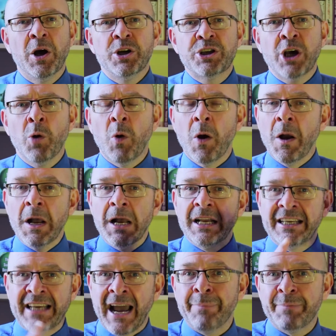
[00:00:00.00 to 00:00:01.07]
So
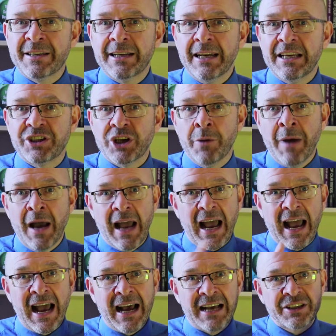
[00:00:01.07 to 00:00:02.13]
capitalism
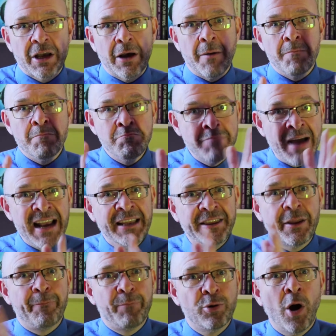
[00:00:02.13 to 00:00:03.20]
has made
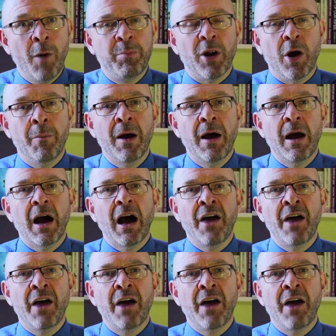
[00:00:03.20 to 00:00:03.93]
the problem,